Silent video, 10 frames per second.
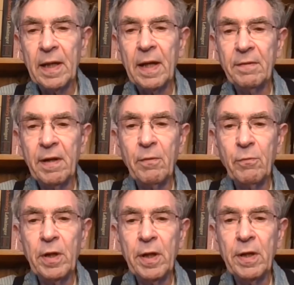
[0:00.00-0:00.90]
said, I
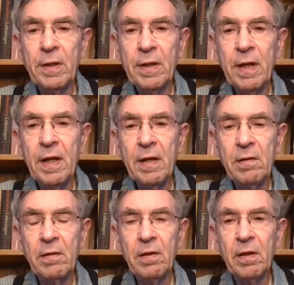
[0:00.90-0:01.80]
really
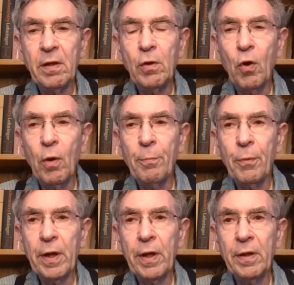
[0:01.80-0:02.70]
need to
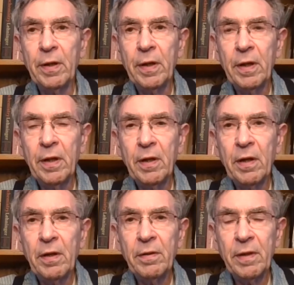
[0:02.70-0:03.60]
incorporate
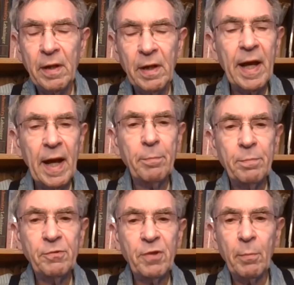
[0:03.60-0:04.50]
the lab
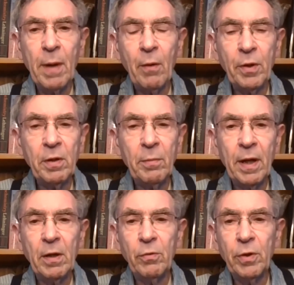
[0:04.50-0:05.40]
somehow into my
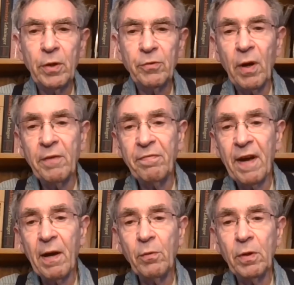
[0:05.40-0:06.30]
career. So I
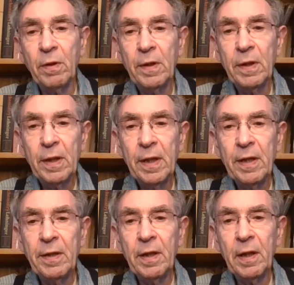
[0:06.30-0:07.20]
found
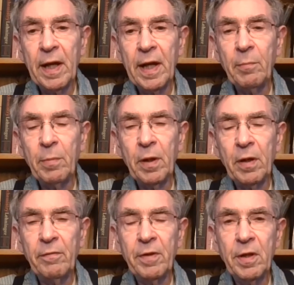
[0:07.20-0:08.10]
in the lab
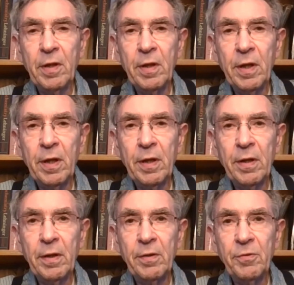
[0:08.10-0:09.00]
of
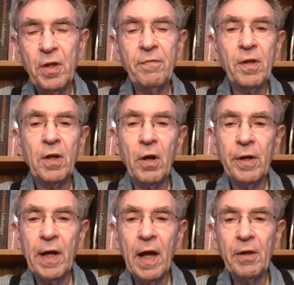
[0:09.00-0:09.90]
the chief of the
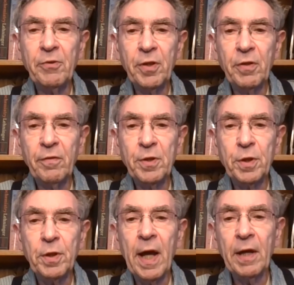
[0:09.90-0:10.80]
cardiology
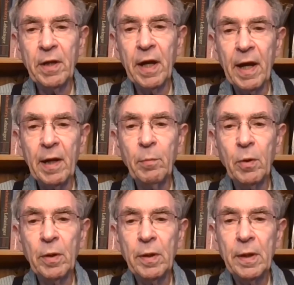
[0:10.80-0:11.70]
division, Edgar
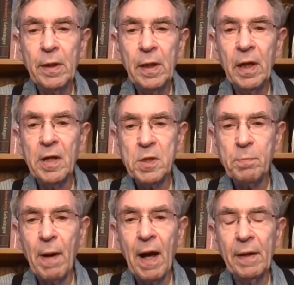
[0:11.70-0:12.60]
Haber, a
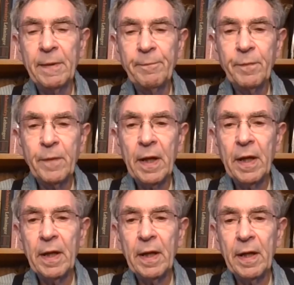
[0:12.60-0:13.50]
spot.
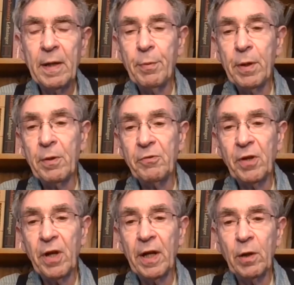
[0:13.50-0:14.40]
And he pretty much
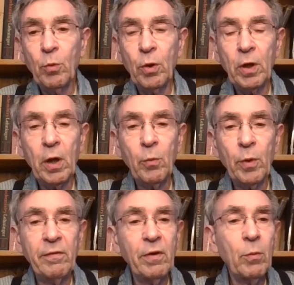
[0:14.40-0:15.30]
said I could work on
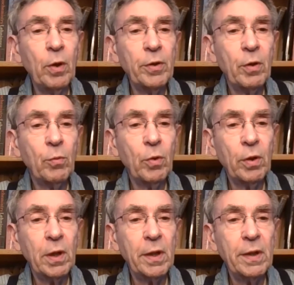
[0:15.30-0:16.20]
whatever I wanted to
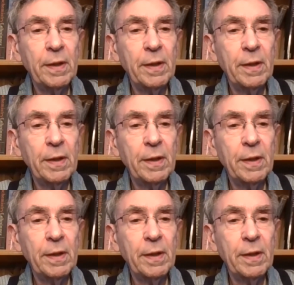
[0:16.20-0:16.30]
work on.